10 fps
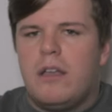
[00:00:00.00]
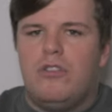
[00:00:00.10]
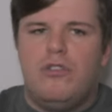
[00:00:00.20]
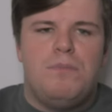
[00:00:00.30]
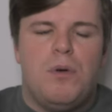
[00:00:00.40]
It
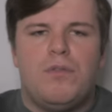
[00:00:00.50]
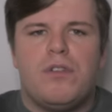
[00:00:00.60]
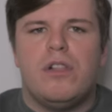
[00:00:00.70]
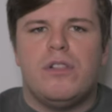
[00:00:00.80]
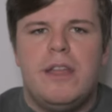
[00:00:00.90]
can do both
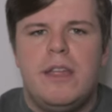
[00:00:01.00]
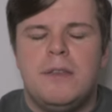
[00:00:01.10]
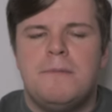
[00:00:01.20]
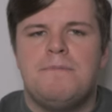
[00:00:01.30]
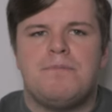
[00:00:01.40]

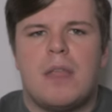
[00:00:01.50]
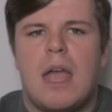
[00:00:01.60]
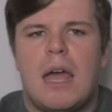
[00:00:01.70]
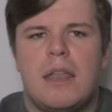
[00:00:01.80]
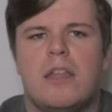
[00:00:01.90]
clean
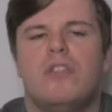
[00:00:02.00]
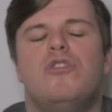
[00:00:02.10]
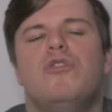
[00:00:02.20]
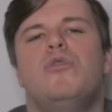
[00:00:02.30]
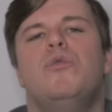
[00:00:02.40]
and it can
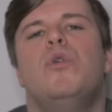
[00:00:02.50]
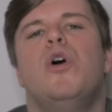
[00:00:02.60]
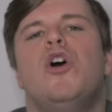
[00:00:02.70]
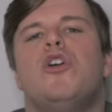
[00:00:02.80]
do